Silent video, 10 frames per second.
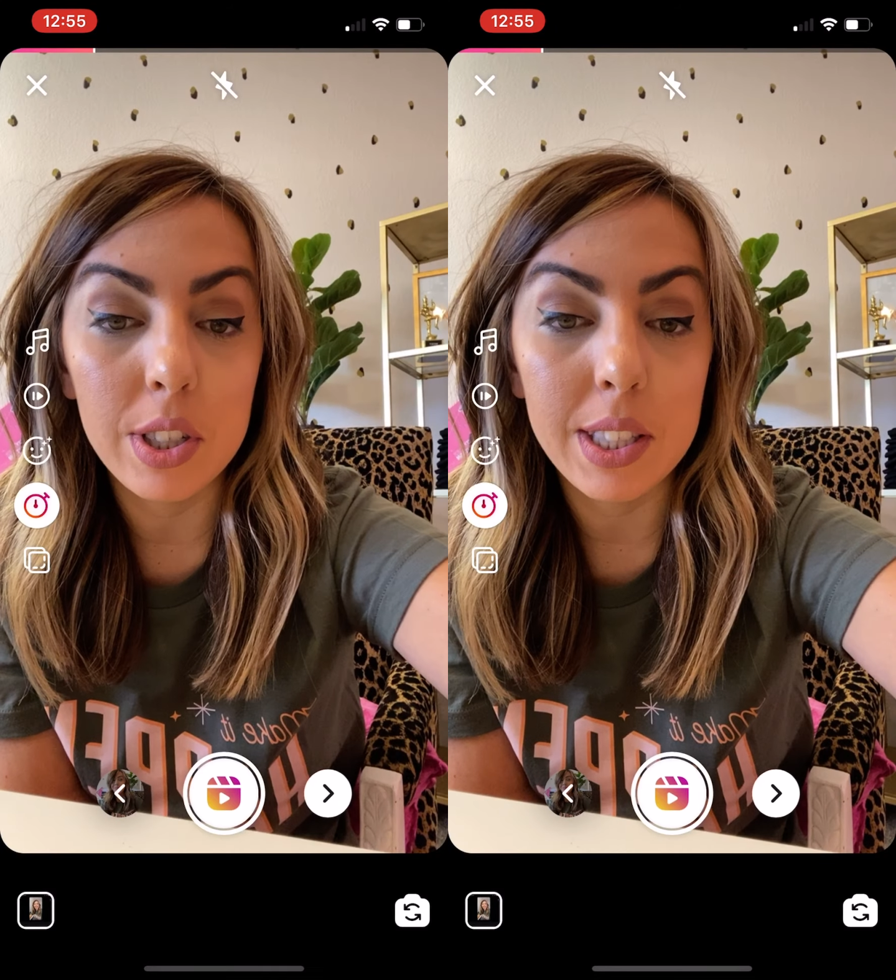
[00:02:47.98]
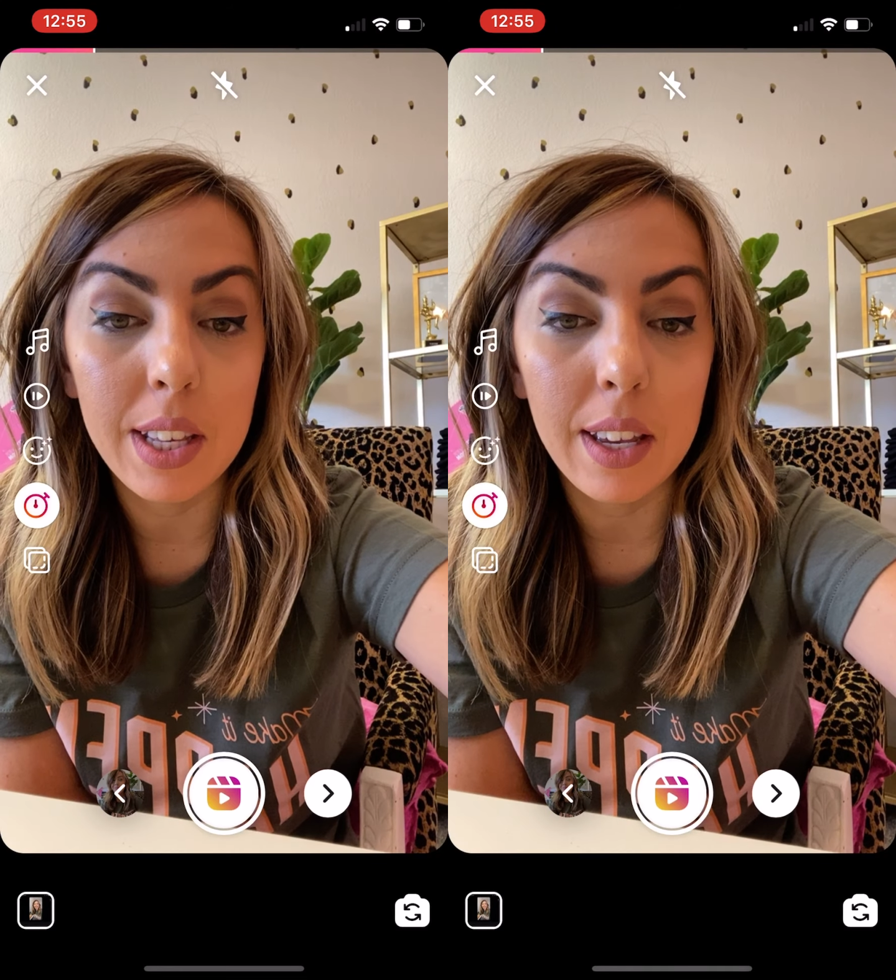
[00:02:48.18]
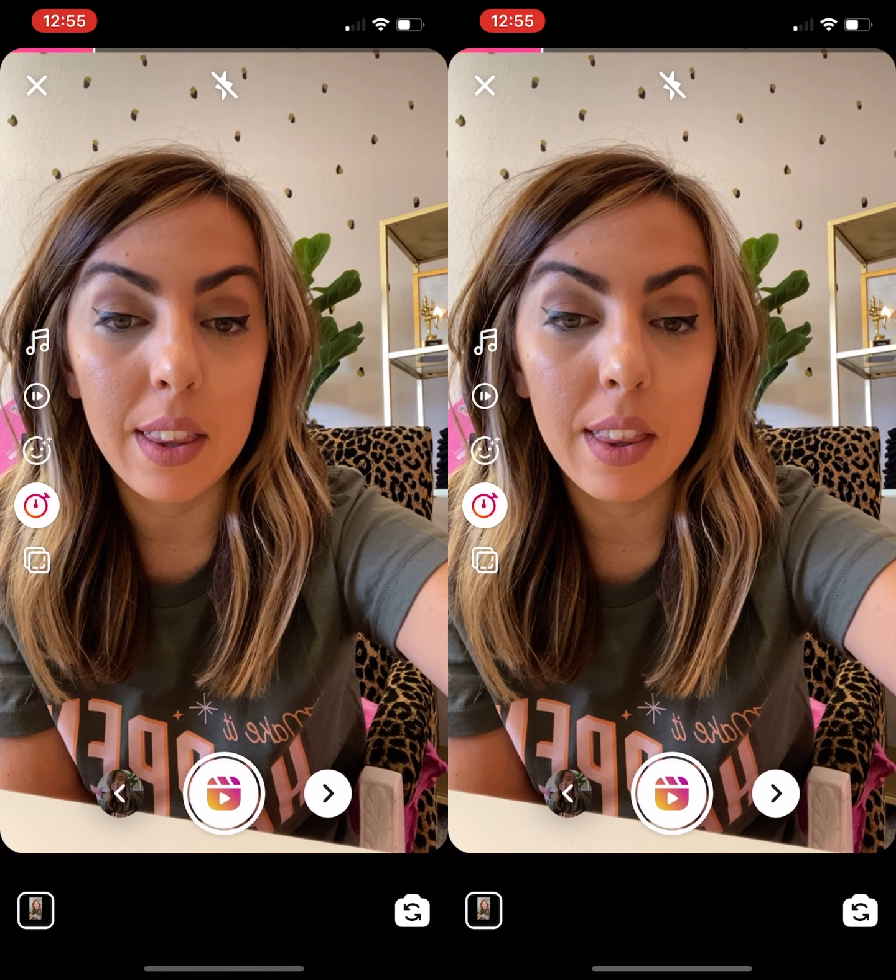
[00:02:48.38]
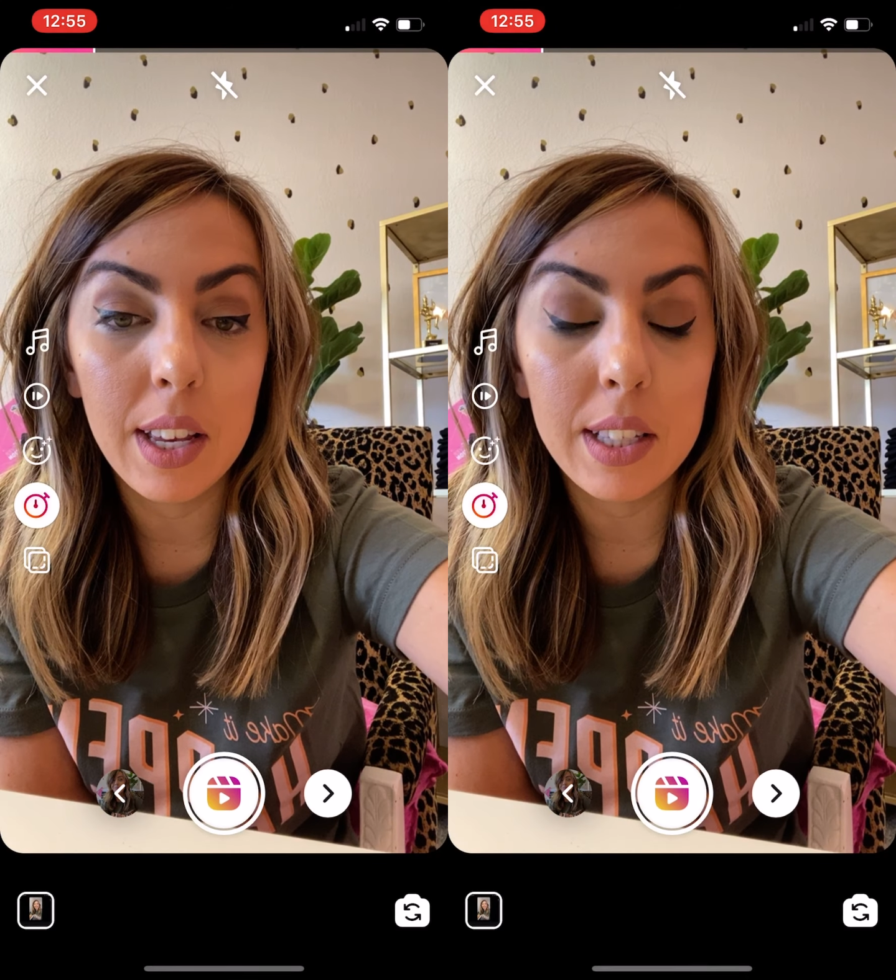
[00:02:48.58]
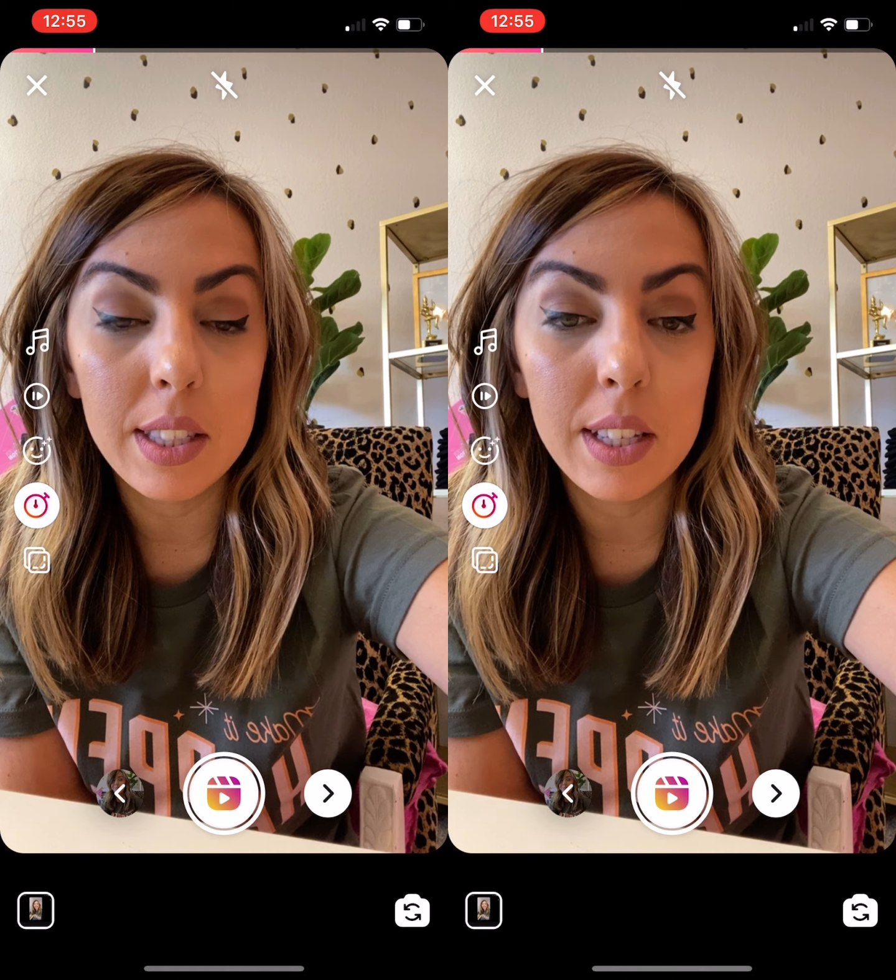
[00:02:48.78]
like
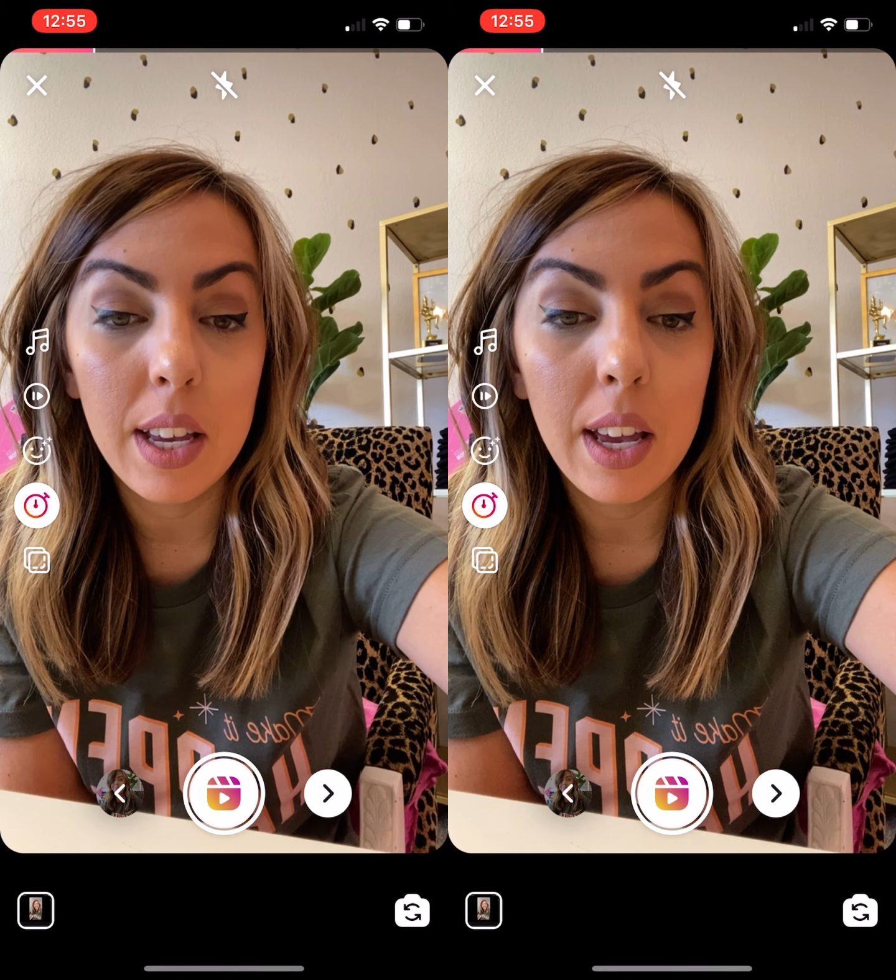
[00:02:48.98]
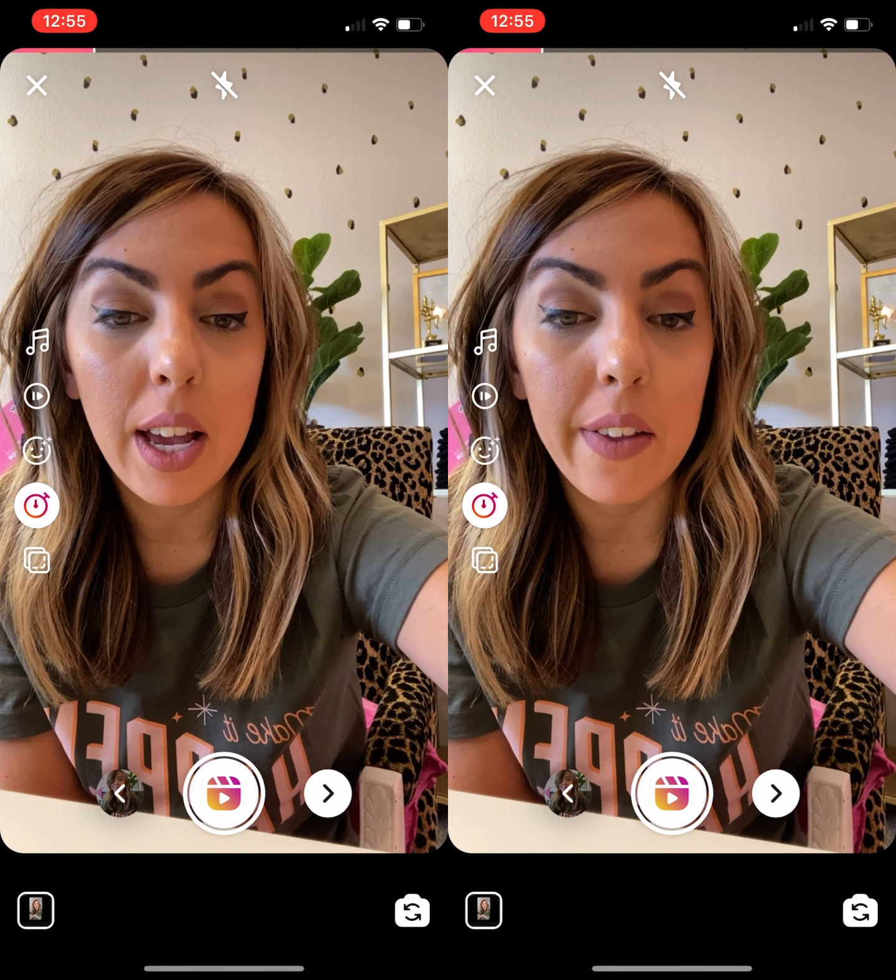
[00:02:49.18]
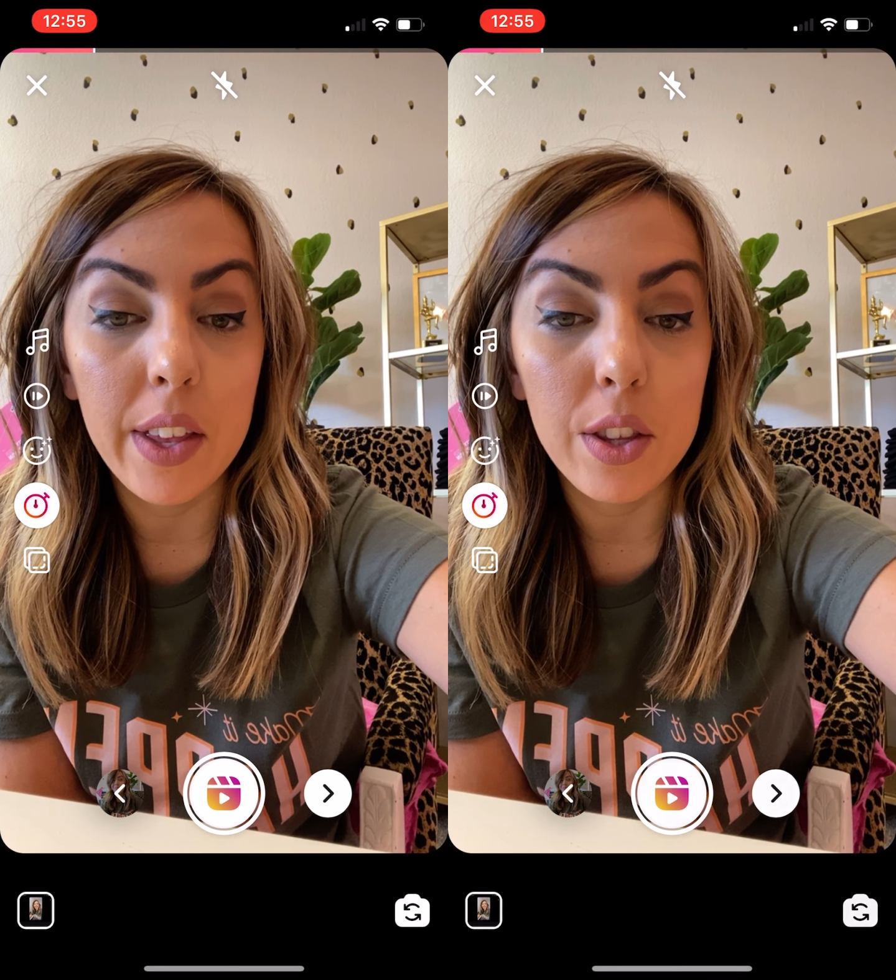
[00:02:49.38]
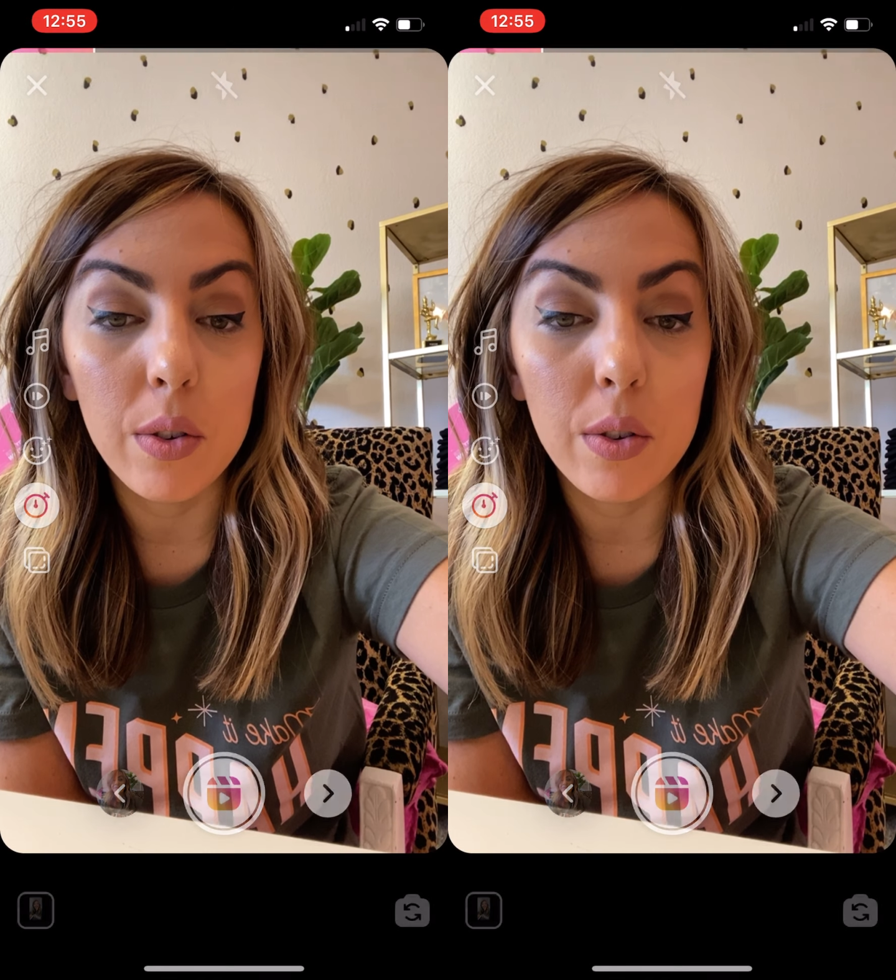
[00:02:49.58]
this. And then you